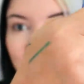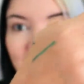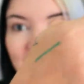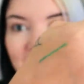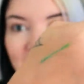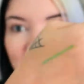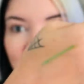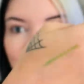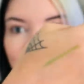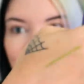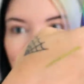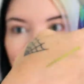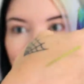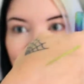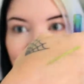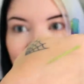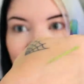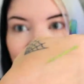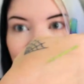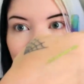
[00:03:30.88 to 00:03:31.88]

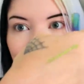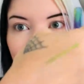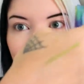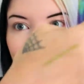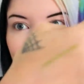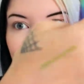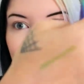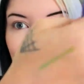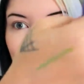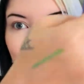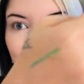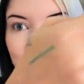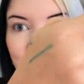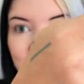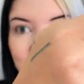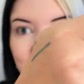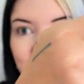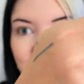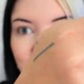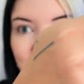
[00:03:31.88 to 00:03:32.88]
Look, it's
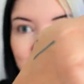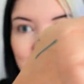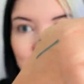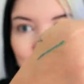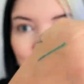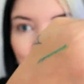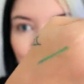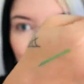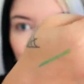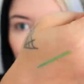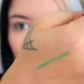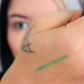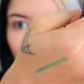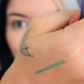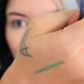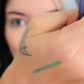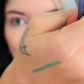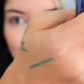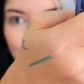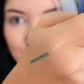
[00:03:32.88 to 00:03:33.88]
green, it's blue,
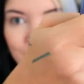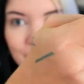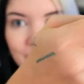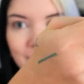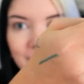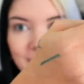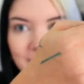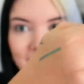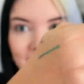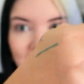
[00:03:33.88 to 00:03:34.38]
purple.